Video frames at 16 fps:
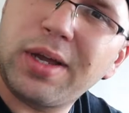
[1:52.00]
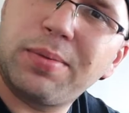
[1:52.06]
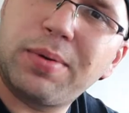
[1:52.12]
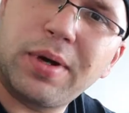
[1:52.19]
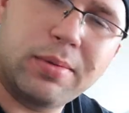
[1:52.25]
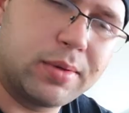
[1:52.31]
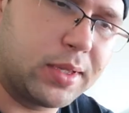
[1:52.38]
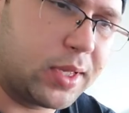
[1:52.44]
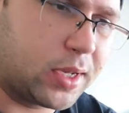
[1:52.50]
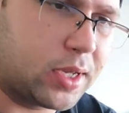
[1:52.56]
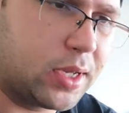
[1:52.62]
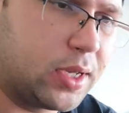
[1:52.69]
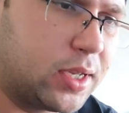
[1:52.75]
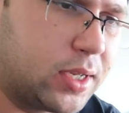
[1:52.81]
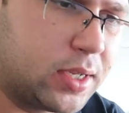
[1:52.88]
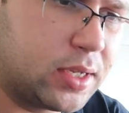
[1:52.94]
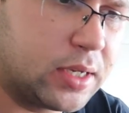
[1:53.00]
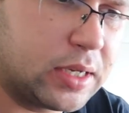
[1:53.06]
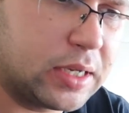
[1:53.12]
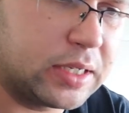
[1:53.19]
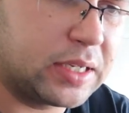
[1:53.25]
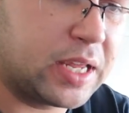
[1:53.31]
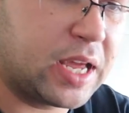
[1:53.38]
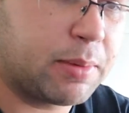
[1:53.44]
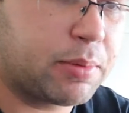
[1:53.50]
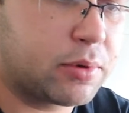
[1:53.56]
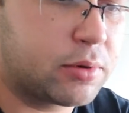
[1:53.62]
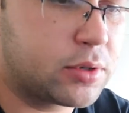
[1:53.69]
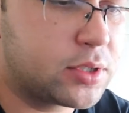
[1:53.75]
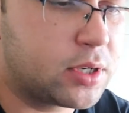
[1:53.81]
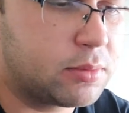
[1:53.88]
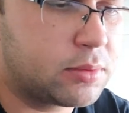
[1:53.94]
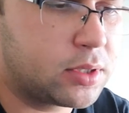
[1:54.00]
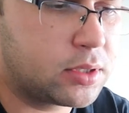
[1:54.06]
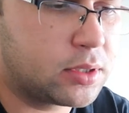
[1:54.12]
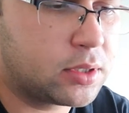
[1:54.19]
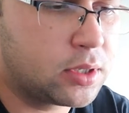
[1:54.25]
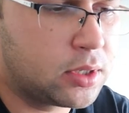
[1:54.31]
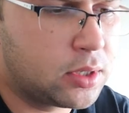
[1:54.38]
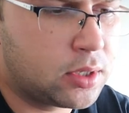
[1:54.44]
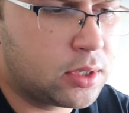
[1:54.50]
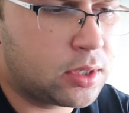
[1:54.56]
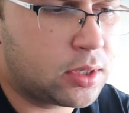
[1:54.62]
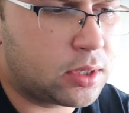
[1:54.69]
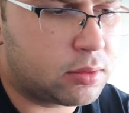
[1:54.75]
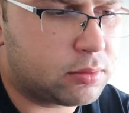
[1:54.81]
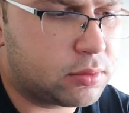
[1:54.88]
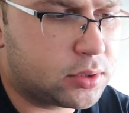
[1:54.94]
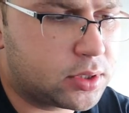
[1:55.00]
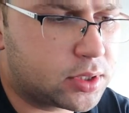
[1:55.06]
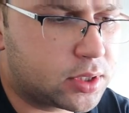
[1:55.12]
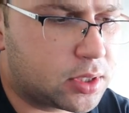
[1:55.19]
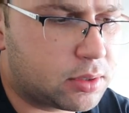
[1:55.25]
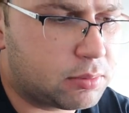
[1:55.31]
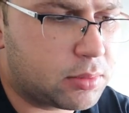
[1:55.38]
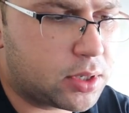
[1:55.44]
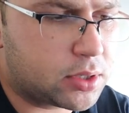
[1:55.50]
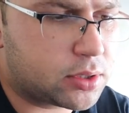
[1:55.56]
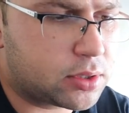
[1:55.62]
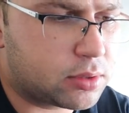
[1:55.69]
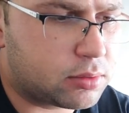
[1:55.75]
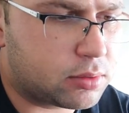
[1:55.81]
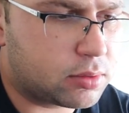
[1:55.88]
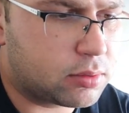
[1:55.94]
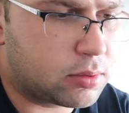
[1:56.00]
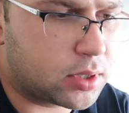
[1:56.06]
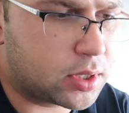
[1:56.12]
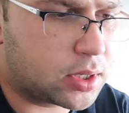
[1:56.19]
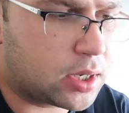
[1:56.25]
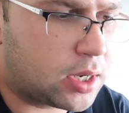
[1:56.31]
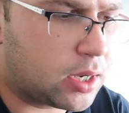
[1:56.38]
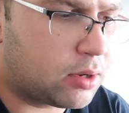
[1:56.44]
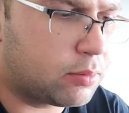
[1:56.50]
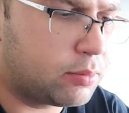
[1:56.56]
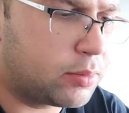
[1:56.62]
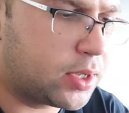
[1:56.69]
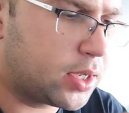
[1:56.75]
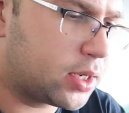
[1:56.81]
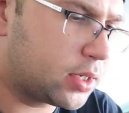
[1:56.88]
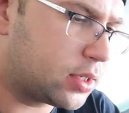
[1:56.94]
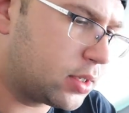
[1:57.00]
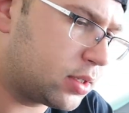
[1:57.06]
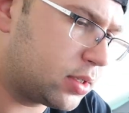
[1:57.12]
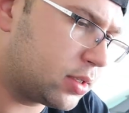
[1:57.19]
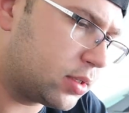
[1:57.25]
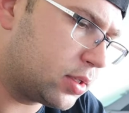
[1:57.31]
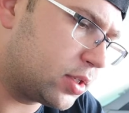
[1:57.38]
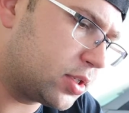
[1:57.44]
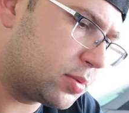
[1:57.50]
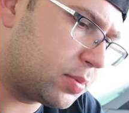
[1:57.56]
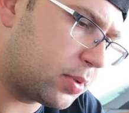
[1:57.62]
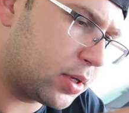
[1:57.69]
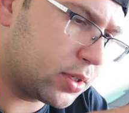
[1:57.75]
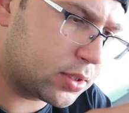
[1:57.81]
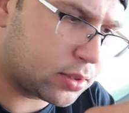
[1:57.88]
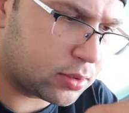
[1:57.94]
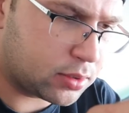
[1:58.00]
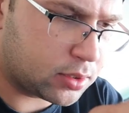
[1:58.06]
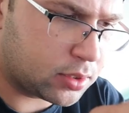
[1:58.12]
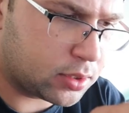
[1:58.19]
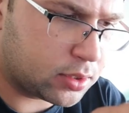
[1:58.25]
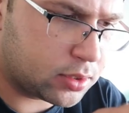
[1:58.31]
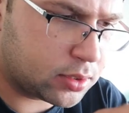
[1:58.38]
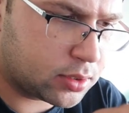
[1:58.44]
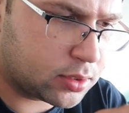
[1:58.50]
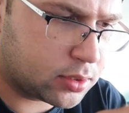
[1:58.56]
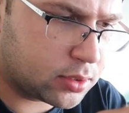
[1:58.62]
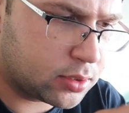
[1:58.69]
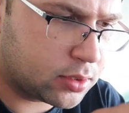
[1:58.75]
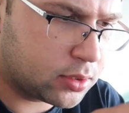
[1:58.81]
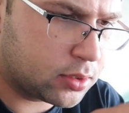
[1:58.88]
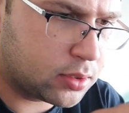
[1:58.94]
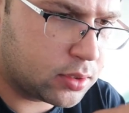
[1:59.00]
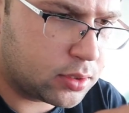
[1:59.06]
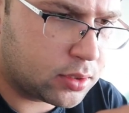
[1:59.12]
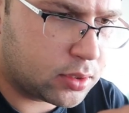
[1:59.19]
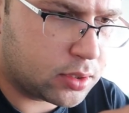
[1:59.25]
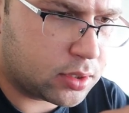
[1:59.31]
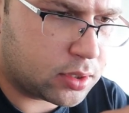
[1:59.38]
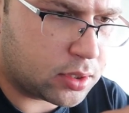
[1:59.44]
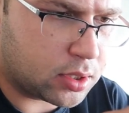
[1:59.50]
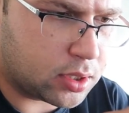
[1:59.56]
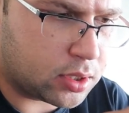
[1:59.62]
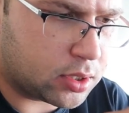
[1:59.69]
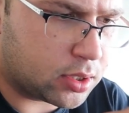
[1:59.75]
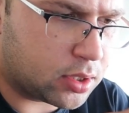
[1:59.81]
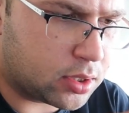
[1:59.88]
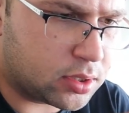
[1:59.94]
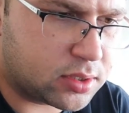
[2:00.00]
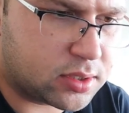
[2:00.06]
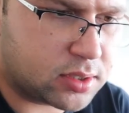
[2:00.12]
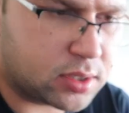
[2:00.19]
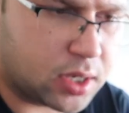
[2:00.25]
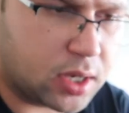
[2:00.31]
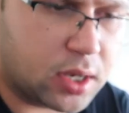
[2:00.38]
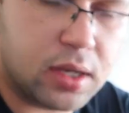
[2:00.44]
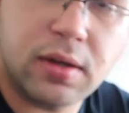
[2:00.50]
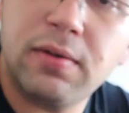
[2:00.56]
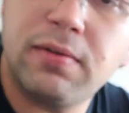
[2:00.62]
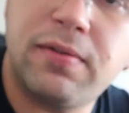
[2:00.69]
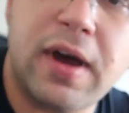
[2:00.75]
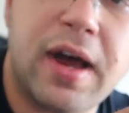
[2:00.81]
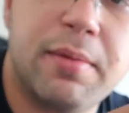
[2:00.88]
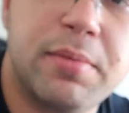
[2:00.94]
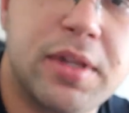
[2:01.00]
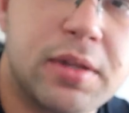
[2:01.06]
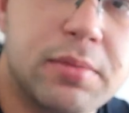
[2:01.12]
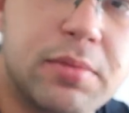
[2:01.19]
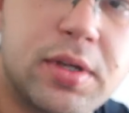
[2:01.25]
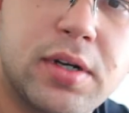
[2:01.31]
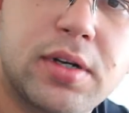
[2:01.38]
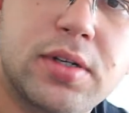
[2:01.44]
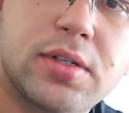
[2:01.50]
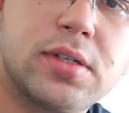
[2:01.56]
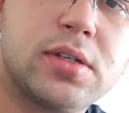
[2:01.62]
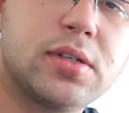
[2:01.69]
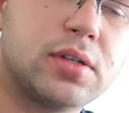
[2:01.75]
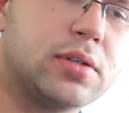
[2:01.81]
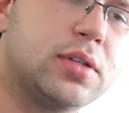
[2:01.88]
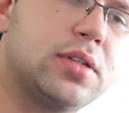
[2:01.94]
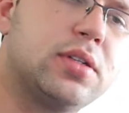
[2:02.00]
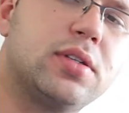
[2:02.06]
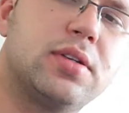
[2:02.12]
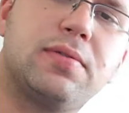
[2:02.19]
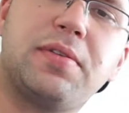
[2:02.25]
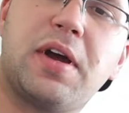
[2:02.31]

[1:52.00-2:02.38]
get probably like a Napa or something, and we're just gonna measure it real quick how big this spacer is. And it is, yeah, 5mm. So this is a